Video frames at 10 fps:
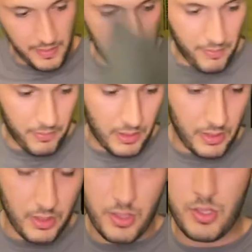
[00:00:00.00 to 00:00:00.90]
the 11
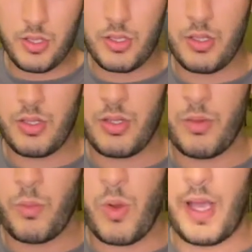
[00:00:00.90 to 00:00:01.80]
inch
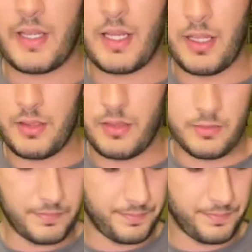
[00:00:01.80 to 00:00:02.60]
wide London,